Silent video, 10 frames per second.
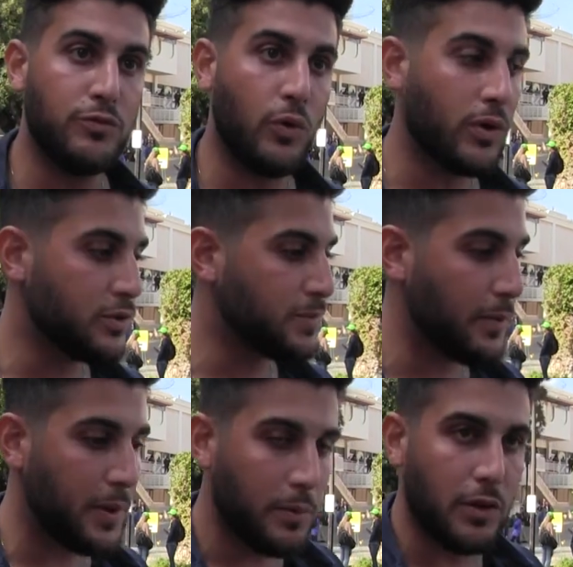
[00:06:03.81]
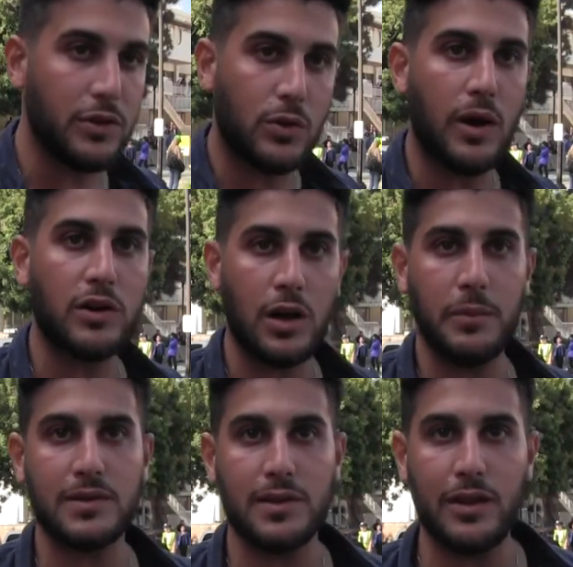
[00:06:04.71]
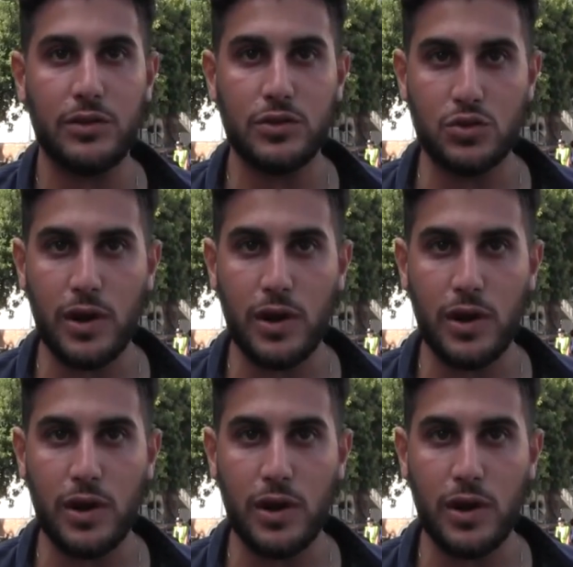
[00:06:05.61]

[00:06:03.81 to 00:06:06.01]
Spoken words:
forward is by people on the ground coming together to